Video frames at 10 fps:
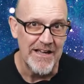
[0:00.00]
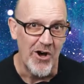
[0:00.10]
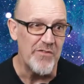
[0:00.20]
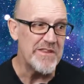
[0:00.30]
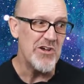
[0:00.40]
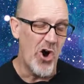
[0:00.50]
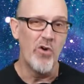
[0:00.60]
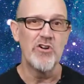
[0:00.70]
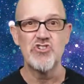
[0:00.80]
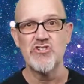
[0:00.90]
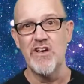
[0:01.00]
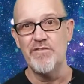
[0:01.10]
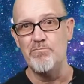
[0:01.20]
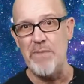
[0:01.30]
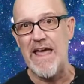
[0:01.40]
on the origin
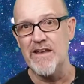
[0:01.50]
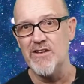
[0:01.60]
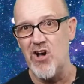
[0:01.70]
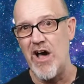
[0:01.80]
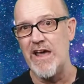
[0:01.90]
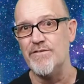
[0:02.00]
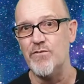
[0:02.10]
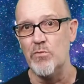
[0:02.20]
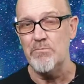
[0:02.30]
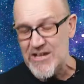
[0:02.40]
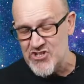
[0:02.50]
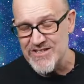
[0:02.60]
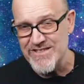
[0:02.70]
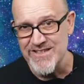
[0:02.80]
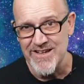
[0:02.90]
of banded iron
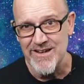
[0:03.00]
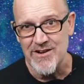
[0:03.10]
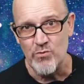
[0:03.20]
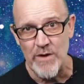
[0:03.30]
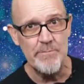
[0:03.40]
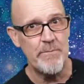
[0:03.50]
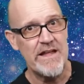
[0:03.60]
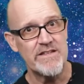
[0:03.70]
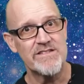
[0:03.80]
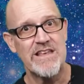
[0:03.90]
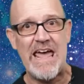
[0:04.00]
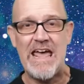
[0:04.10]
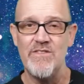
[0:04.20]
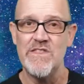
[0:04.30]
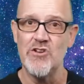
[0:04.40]
formations, red beds,
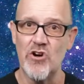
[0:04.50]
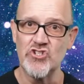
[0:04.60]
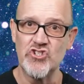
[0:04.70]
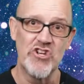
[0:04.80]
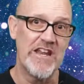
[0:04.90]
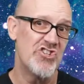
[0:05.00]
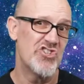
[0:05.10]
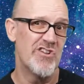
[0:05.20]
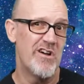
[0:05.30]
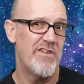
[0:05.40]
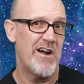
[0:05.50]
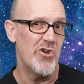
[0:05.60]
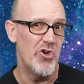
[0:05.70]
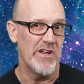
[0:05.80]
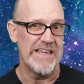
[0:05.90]
and the oxygenation of our
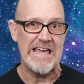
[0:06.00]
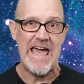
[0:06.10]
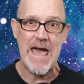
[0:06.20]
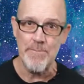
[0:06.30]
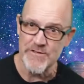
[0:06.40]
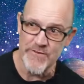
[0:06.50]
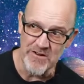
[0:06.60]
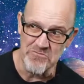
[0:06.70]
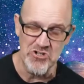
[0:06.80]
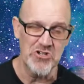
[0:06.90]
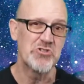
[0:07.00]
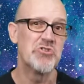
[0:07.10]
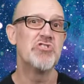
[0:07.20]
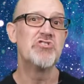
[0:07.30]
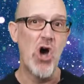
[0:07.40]
early atmosphere. God
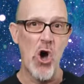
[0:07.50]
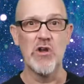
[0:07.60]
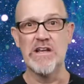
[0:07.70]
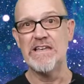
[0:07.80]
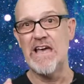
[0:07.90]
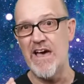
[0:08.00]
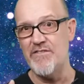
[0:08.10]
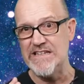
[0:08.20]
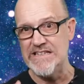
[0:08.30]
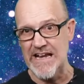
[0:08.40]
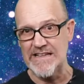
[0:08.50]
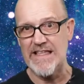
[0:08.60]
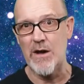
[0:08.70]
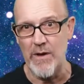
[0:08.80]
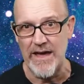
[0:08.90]
could totally have done it
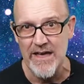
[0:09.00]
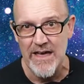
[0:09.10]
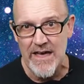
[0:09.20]
that way.